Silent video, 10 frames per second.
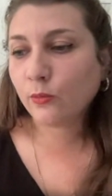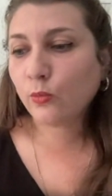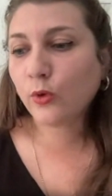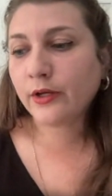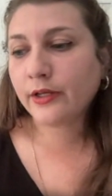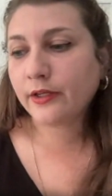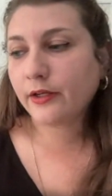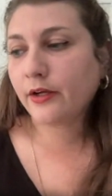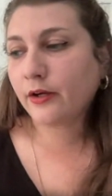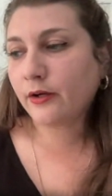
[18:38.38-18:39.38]

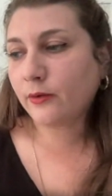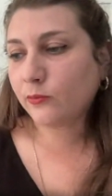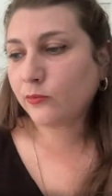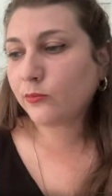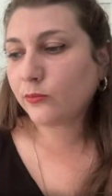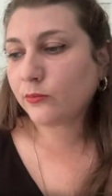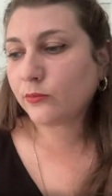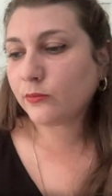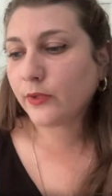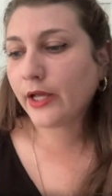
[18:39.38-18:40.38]
what, um,
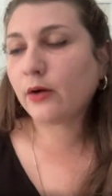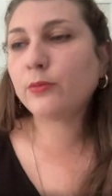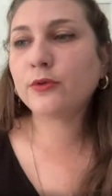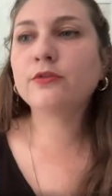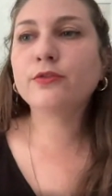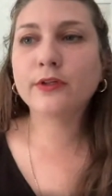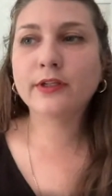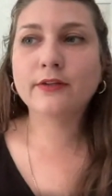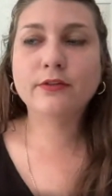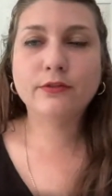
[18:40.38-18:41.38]
how beautiful it
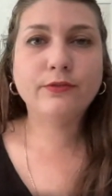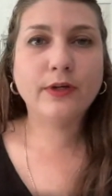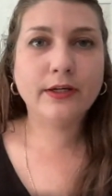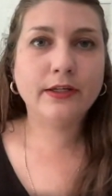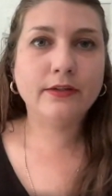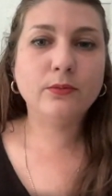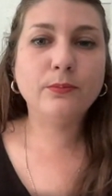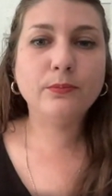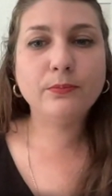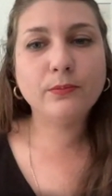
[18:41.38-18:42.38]
is to find
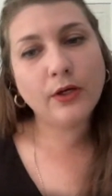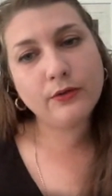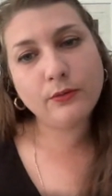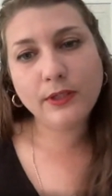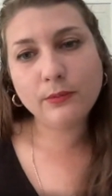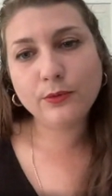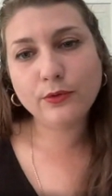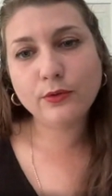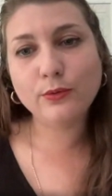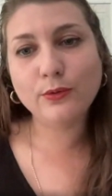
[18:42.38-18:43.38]
other
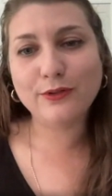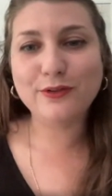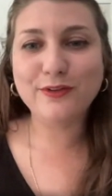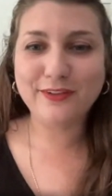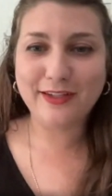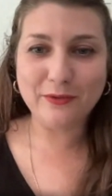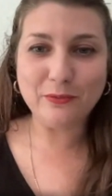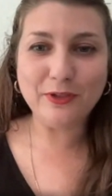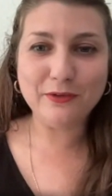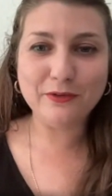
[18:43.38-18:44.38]
people who understand
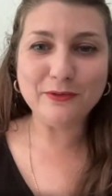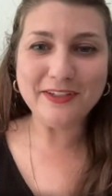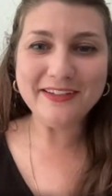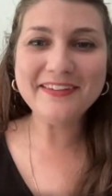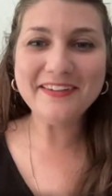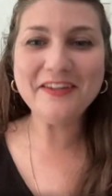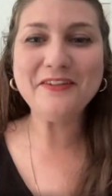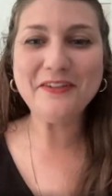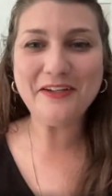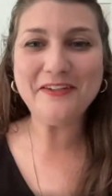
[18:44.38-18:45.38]
what you're doing.
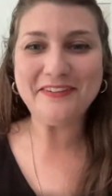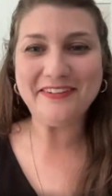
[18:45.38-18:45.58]
because